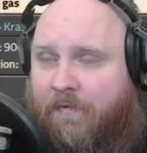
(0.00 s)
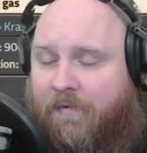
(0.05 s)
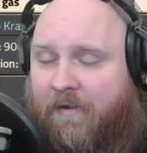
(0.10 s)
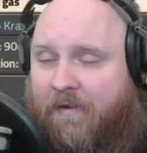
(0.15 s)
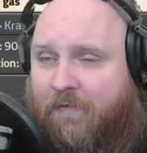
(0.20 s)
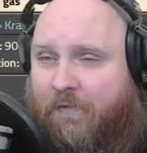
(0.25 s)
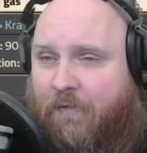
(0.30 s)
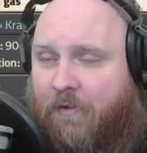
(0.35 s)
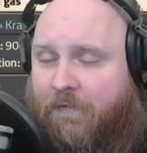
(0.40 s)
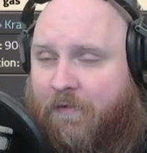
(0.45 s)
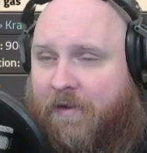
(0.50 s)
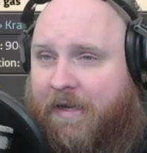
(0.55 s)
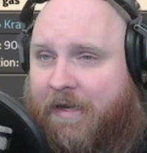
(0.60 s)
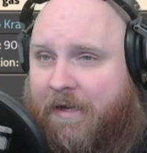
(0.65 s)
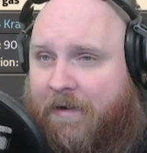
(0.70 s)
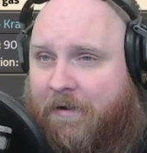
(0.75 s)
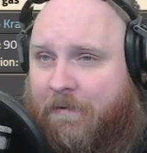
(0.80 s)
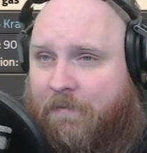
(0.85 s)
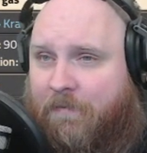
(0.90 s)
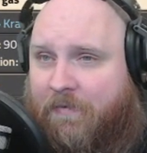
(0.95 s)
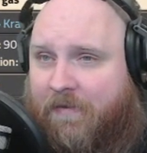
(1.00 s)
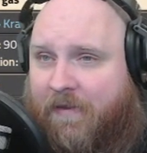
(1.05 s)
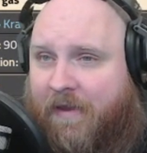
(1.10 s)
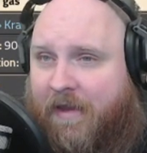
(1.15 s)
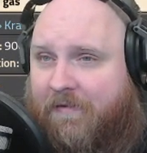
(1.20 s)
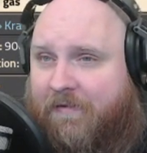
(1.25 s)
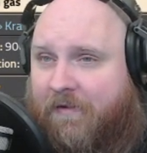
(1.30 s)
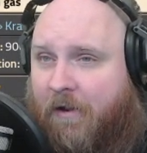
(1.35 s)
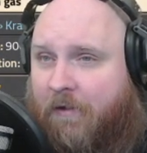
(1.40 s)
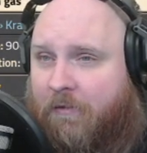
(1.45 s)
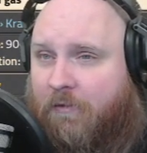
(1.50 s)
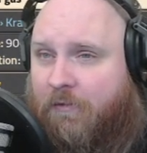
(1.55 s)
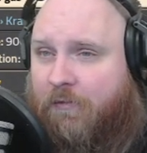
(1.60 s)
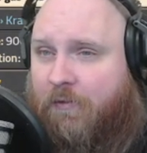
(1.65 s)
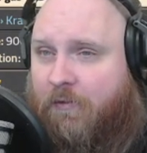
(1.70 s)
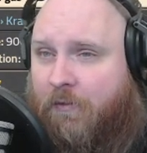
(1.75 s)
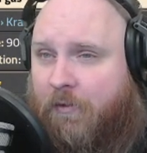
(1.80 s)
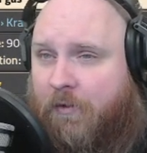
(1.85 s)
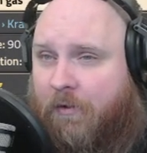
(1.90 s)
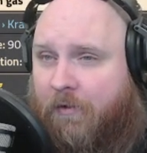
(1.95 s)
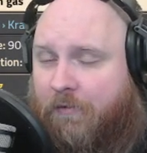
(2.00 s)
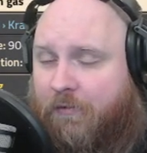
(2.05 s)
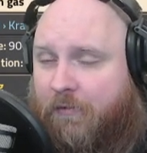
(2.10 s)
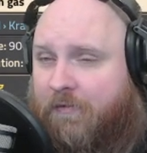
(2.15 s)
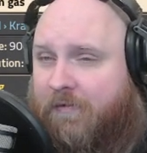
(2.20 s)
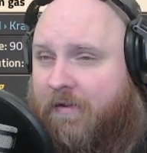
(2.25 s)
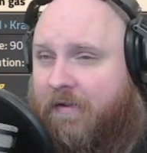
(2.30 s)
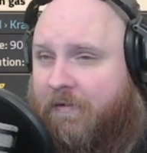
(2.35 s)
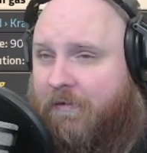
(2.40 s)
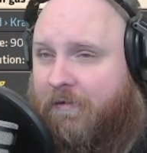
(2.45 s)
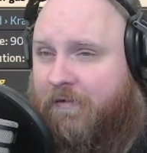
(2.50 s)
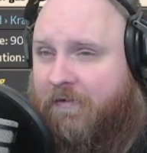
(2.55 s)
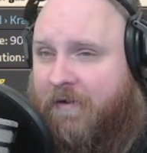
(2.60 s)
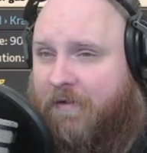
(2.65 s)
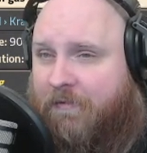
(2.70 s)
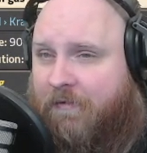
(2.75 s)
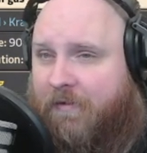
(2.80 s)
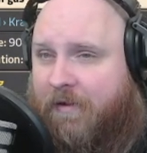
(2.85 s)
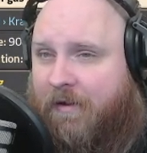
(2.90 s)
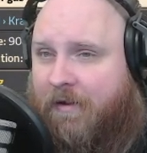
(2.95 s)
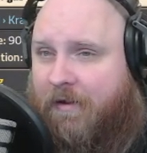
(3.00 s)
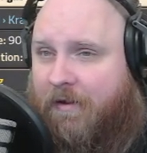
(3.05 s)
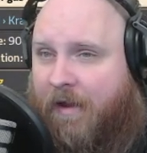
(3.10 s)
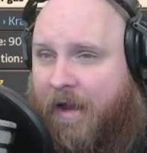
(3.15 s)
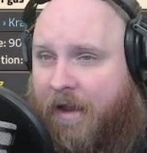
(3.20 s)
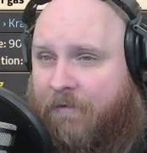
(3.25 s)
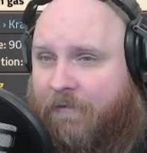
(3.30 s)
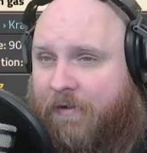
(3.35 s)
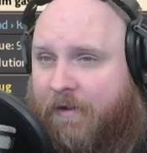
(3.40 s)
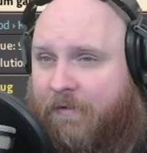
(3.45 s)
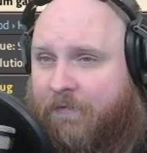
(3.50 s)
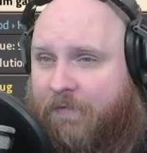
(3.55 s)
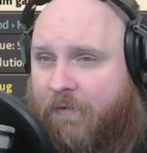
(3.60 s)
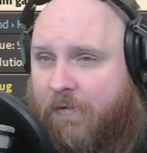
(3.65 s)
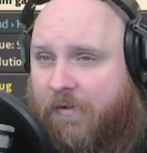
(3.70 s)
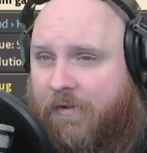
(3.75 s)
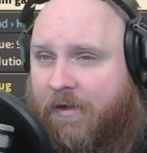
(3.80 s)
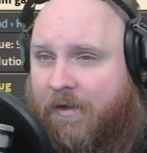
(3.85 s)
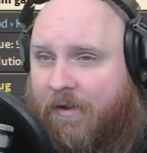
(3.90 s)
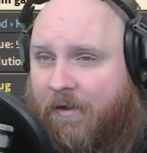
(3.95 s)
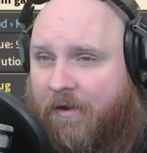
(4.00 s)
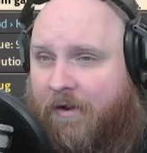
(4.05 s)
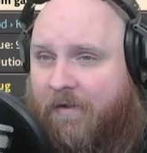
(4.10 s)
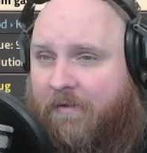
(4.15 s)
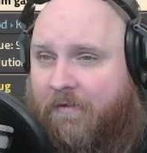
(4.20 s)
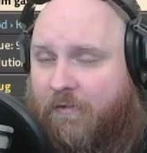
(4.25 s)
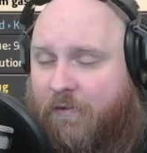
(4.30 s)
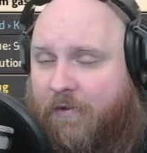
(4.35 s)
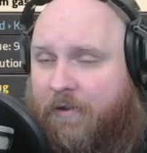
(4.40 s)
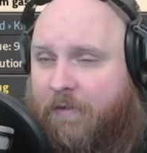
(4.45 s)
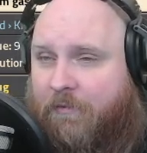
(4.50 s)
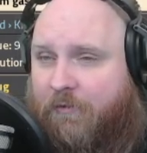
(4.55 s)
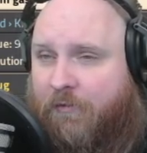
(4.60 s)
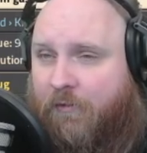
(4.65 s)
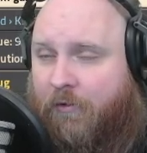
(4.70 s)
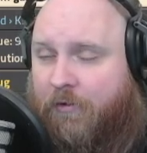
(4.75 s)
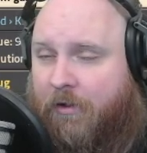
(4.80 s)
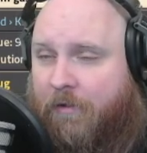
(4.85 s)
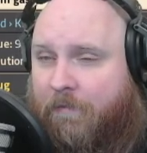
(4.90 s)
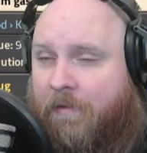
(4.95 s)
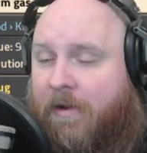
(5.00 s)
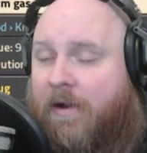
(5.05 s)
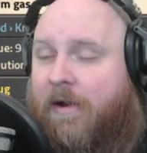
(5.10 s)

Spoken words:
This one over here takes 100 crude oil and turns that into 70 heavy, 30 light, 20 petroleum.